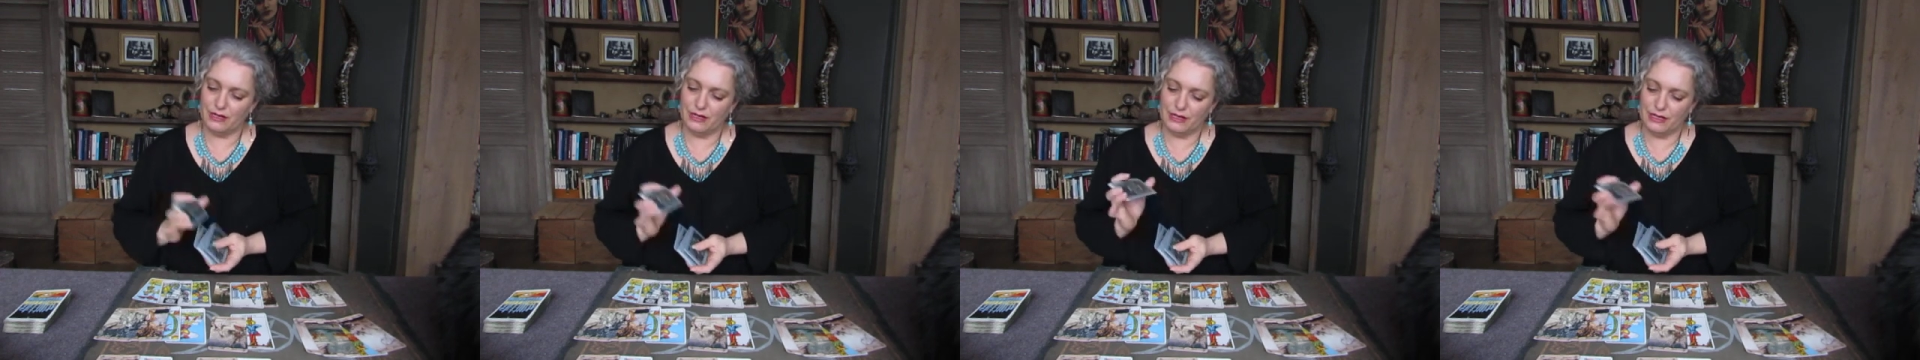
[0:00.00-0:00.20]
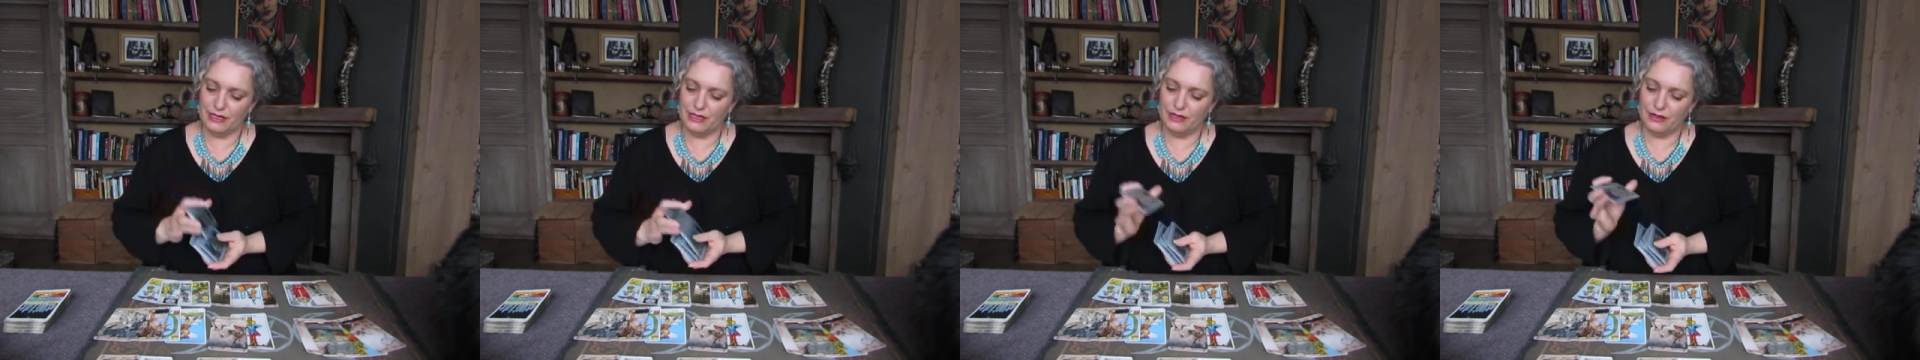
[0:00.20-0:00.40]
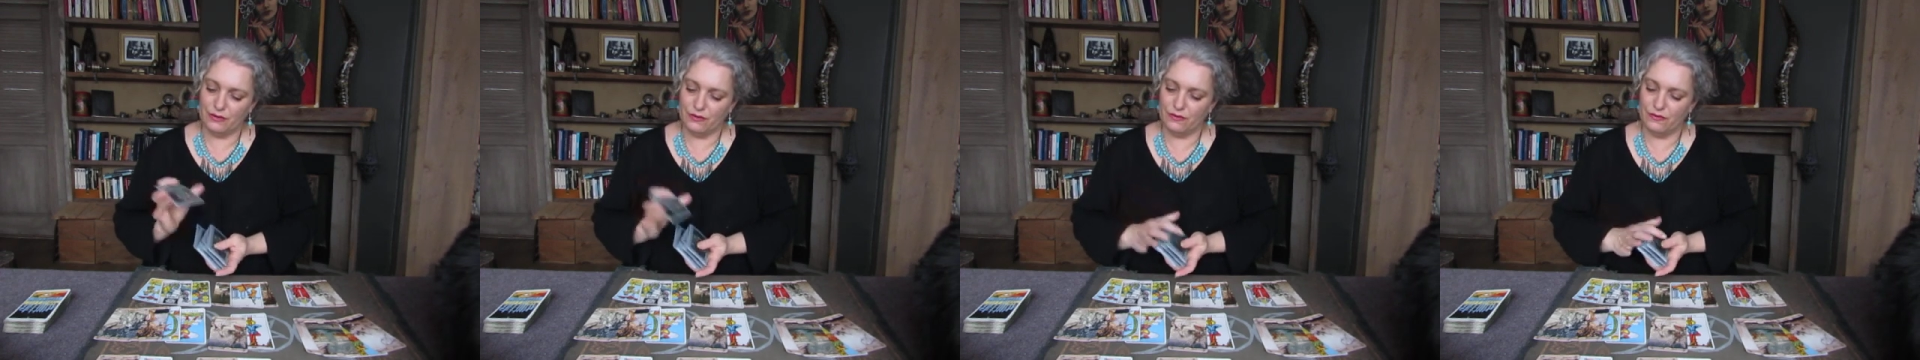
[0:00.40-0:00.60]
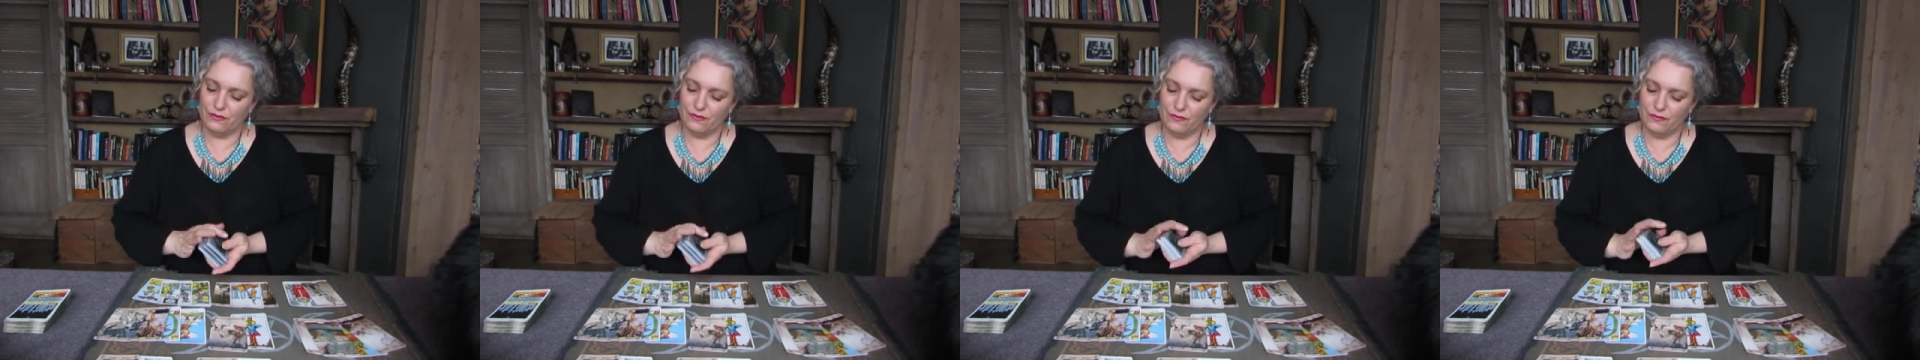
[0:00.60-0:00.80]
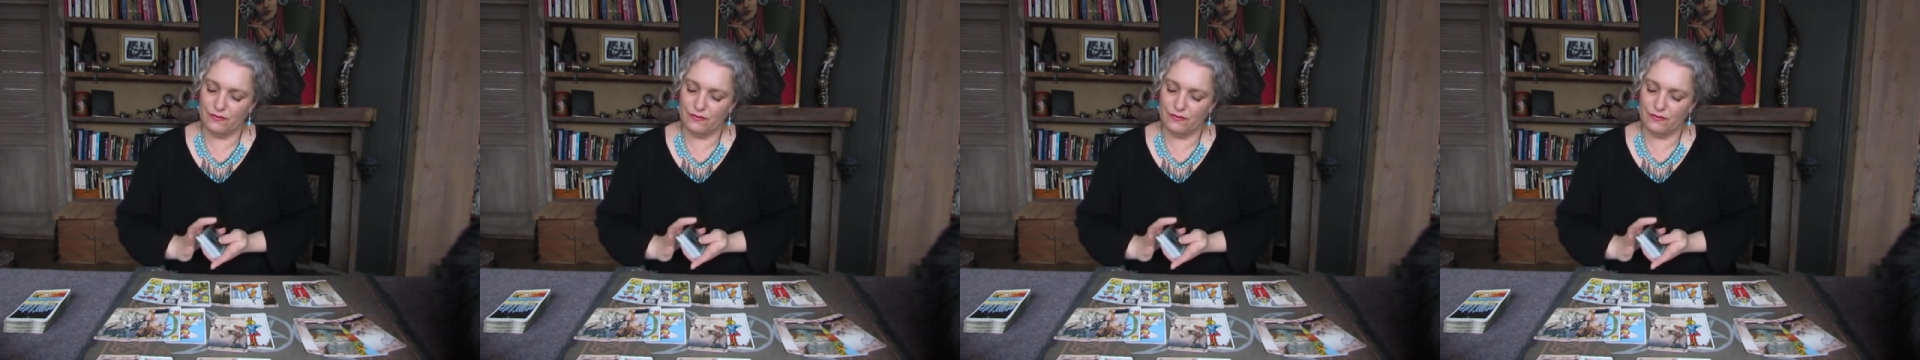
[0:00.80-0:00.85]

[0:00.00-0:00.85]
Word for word: Leo,